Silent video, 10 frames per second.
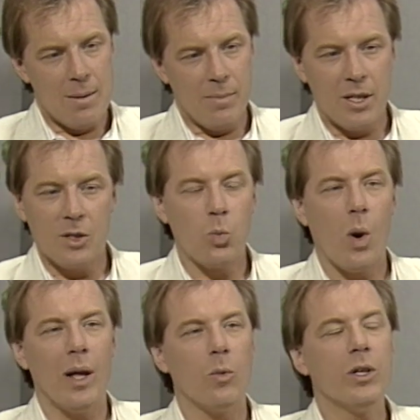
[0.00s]
Because
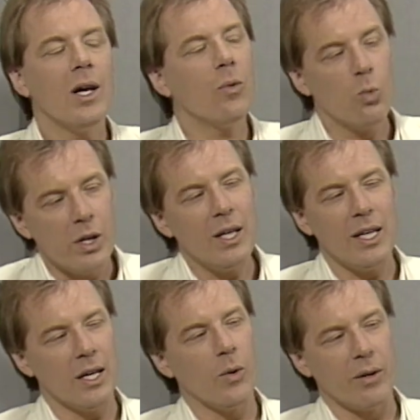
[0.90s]
while we're not
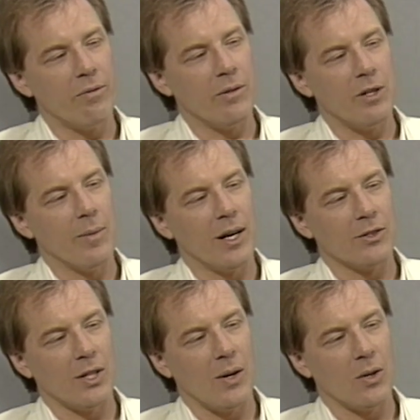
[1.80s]
really going 50
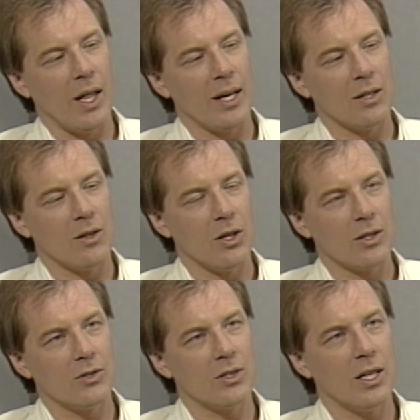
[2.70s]
miles an hour like it
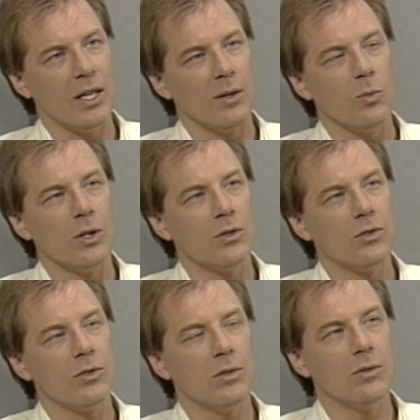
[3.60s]
looks, it was